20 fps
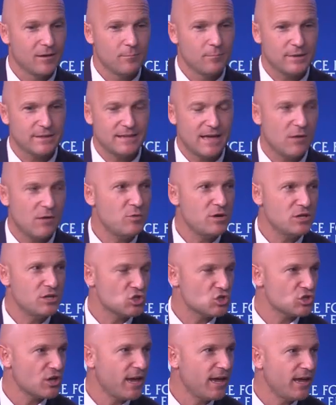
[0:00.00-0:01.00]
But then we
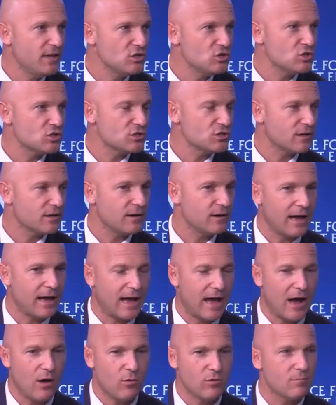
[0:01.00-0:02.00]
changed
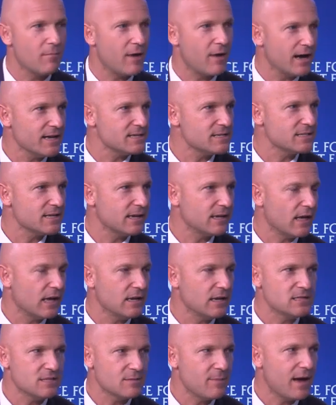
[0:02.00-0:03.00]
our mindset,
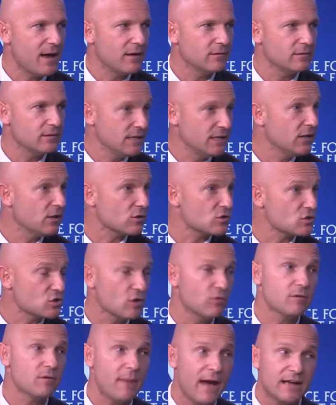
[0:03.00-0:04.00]
and it's about leaders.
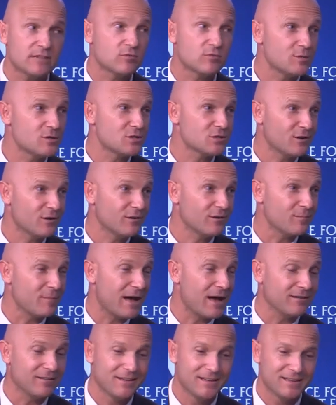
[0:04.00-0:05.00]
Going back to what we started
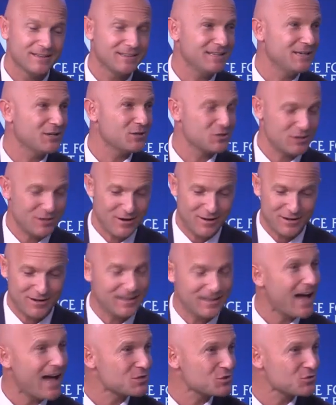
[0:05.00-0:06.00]
about, leaders in our
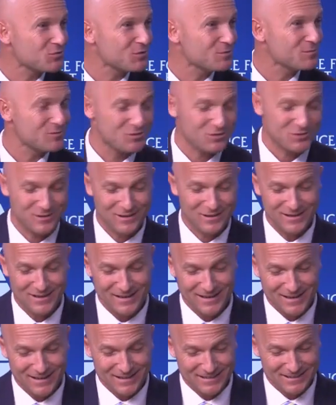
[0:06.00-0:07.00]
classrooms,
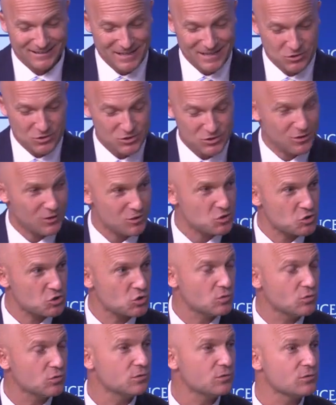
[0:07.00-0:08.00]
leaders in our
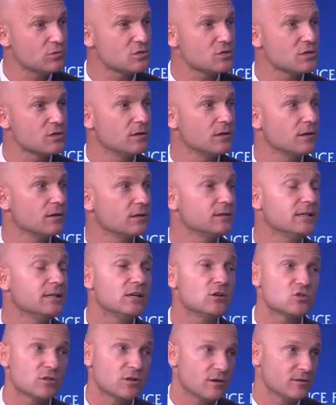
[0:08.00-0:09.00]
schools,
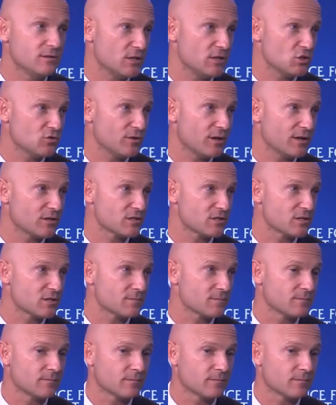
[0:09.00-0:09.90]
leaders in our districts.